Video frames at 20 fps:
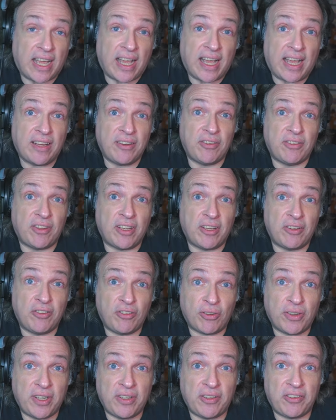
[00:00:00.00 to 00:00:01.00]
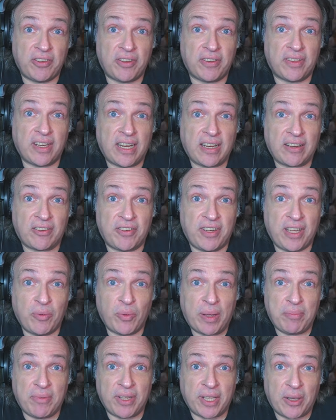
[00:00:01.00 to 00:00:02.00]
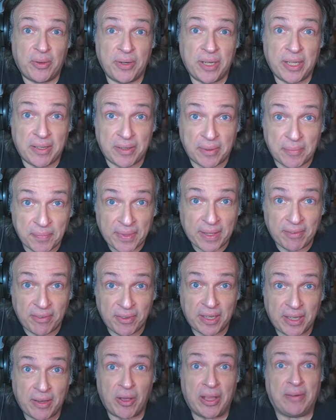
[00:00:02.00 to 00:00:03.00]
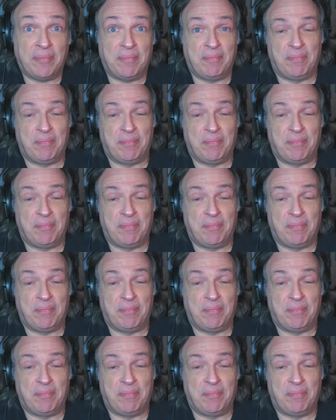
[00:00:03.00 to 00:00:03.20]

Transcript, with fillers: And uh, join us yeah. at the next DWeb Decoded if you can.